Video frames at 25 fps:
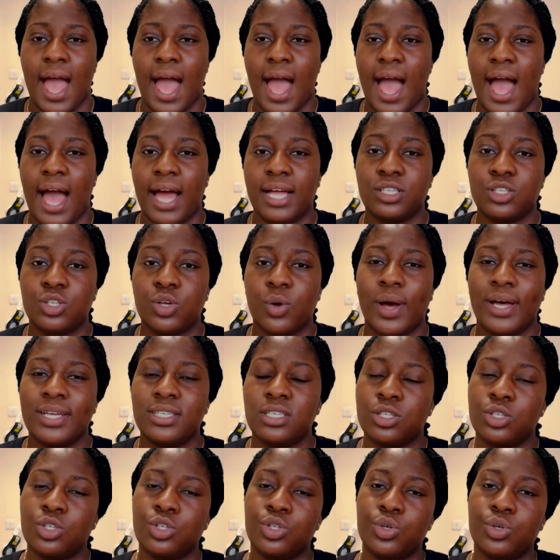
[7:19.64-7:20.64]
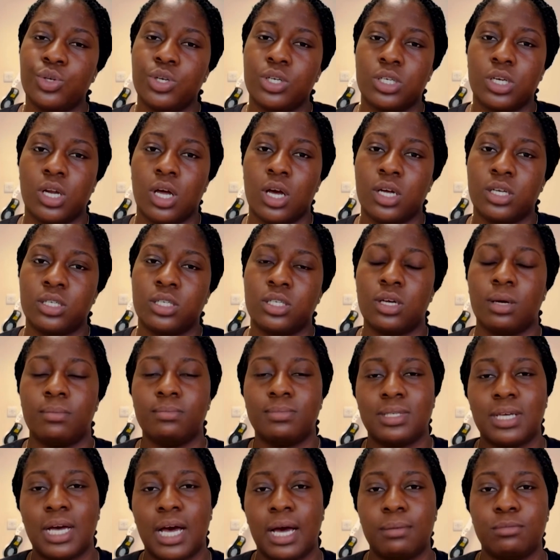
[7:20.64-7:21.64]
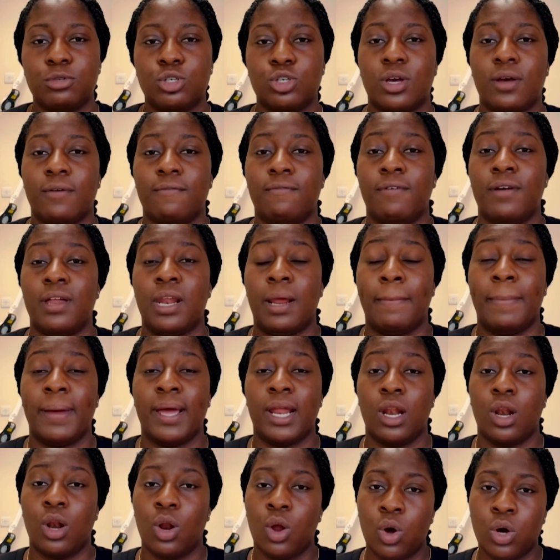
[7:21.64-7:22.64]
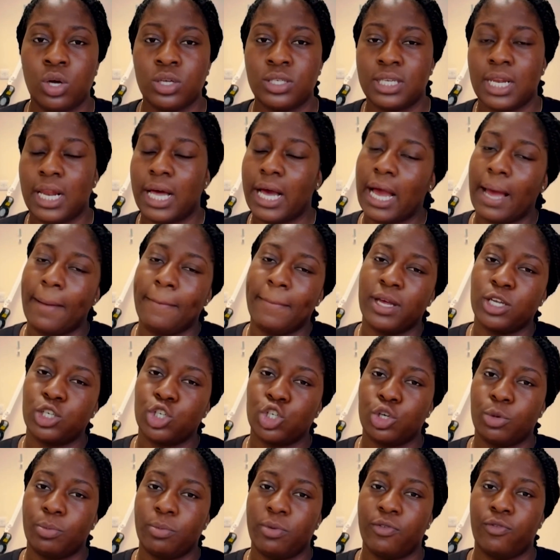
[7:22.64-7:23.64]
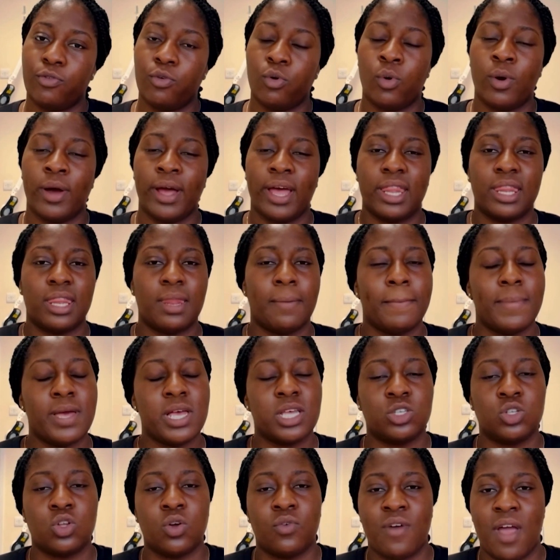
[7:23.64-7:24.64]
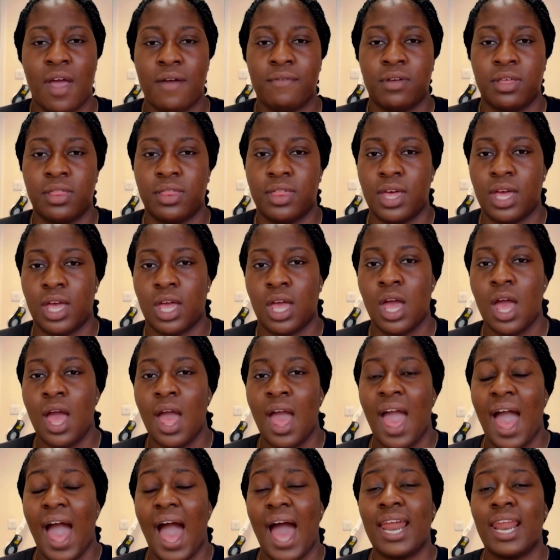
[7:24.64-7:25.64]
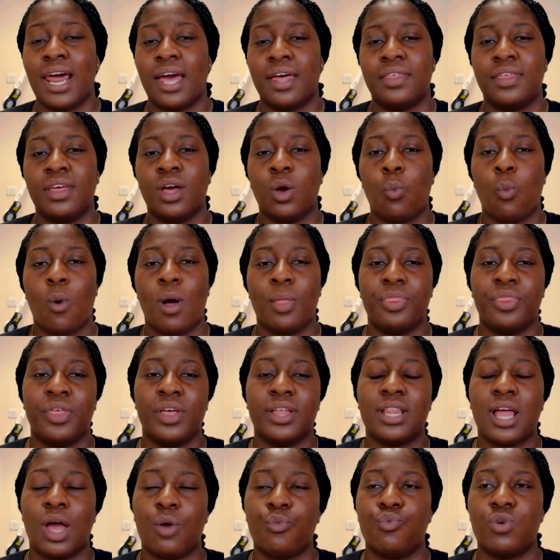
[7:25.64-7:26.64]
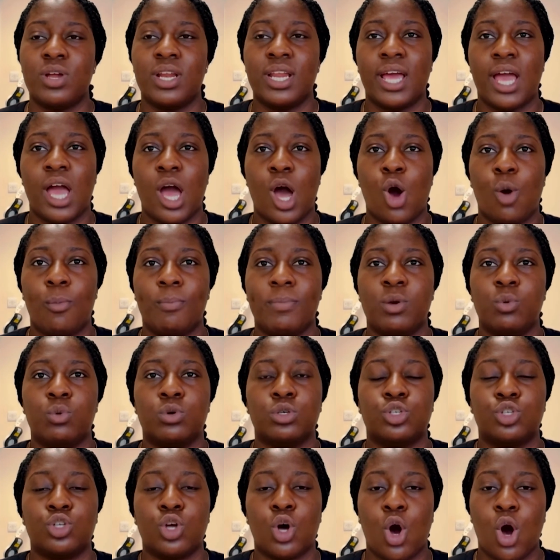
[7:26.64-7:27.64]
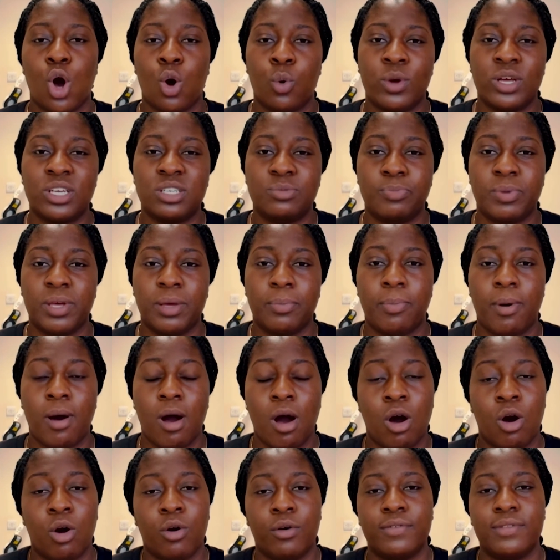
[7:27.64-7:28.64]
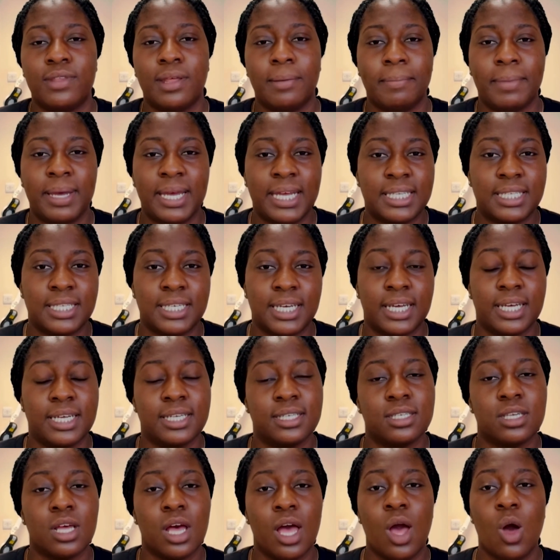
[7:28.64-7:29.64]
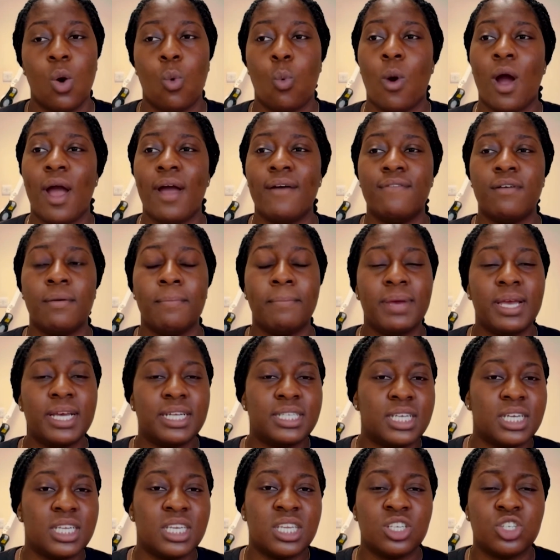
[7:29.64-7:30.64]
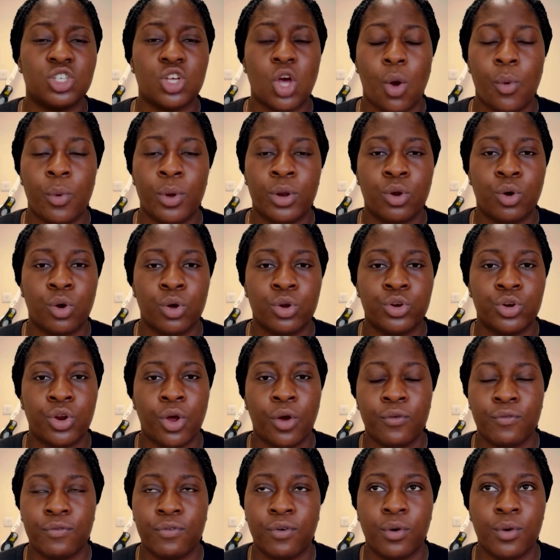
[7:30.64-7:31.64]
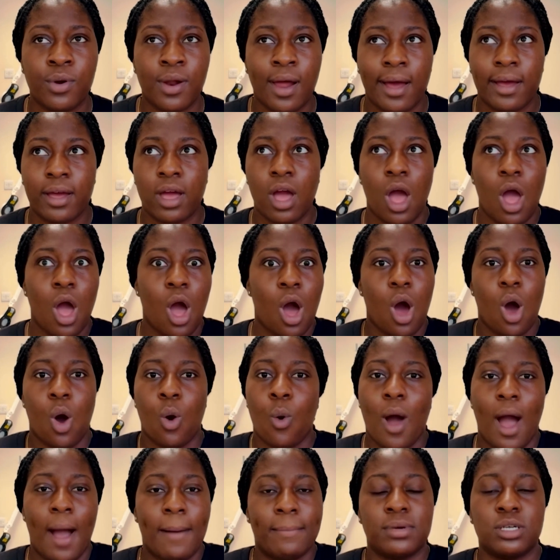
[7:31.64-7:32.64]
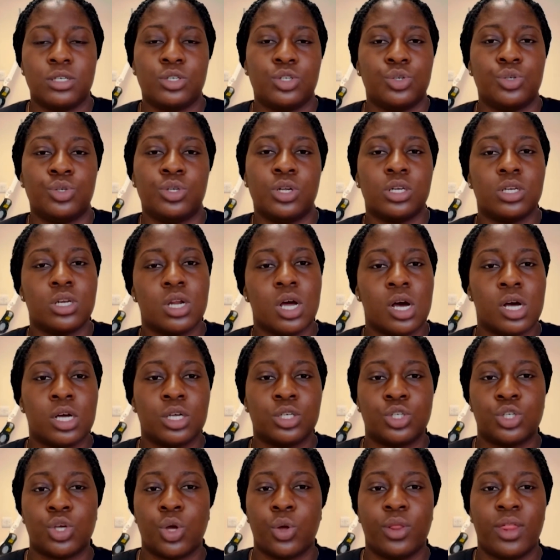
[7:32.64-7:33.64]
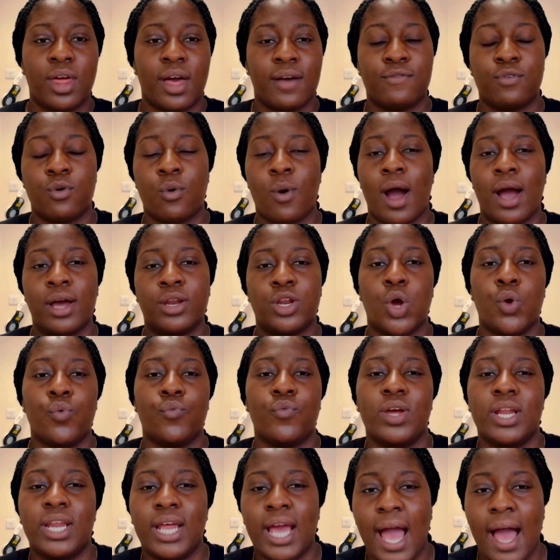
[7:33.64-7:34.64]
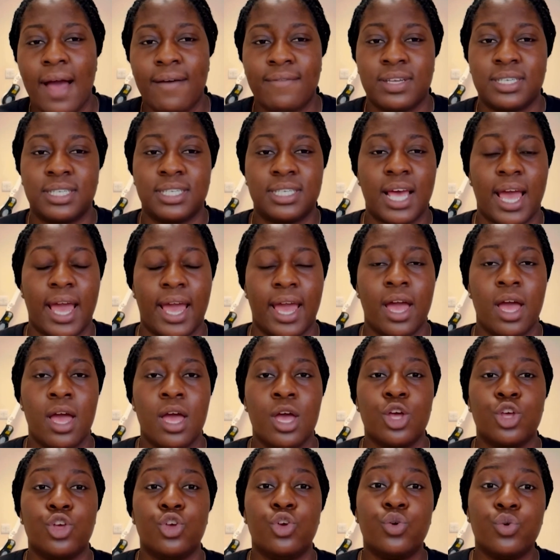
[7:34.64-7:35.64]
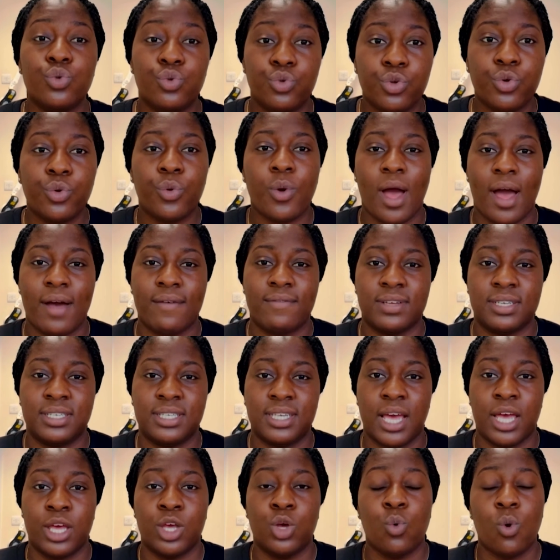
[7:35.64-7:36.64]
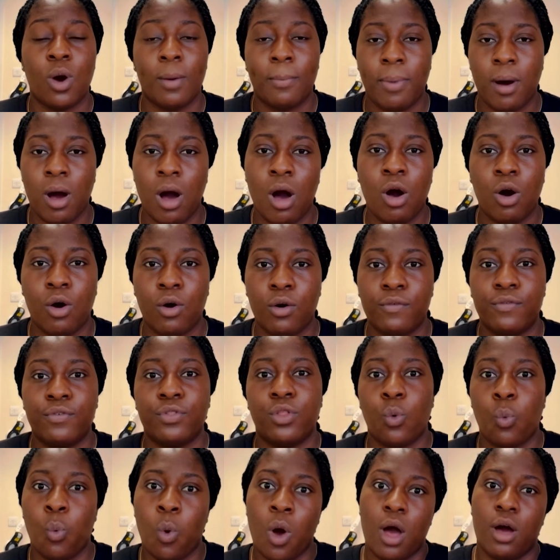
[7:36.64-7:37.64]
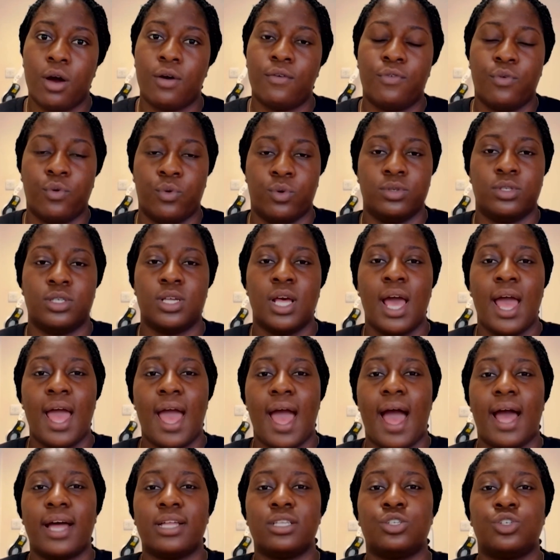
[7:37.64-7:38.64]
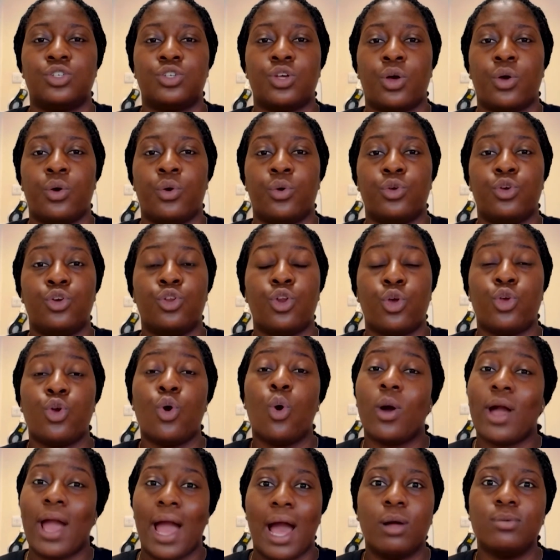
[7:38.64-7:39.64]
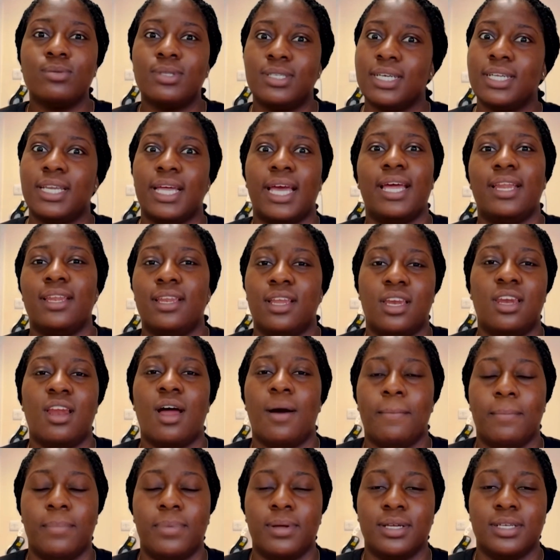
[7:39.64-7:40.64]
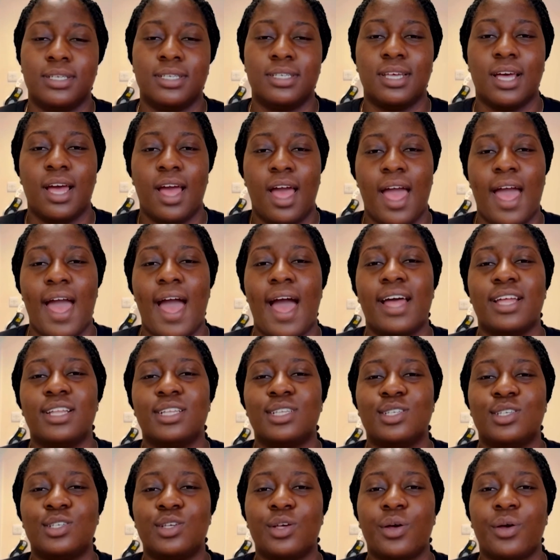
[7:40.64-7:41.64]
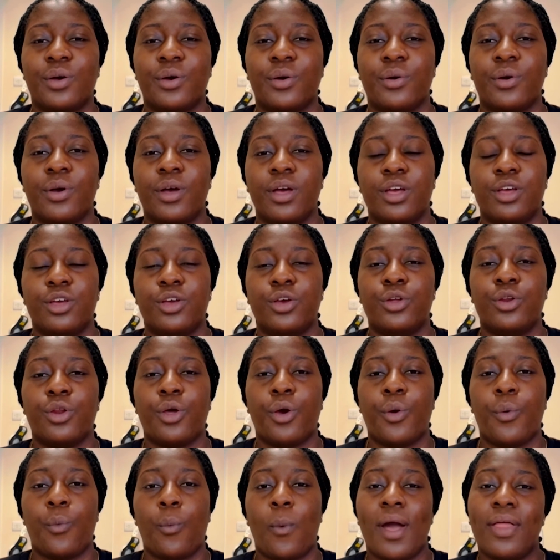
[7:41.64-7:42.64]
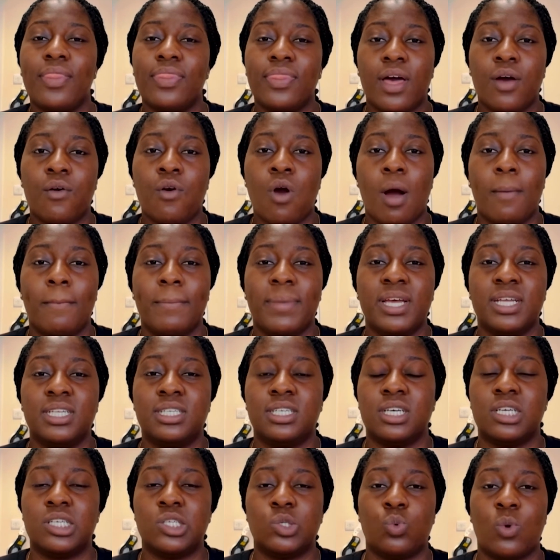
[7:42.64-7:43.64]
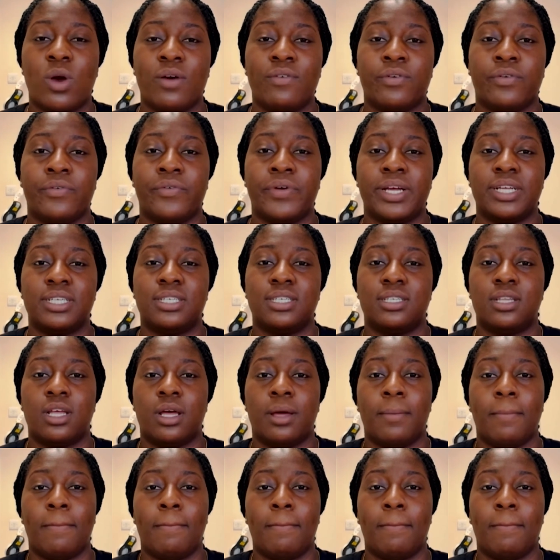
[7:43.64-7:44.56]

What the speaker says: And so as a student nurse, sometimes you can feel a bit lost, like I mentioned before, in the midst of everything. And I think one thing that really helped me was to always be part of the meetings. Whatever meeting is going on, don't feel like, oh, I'm a student nurse, so therefore I don't really have a say. You do have a say. You are part of the workforce. And so, you know, you're counted in the numbers. And so, you know, when there are meetings, whether it's the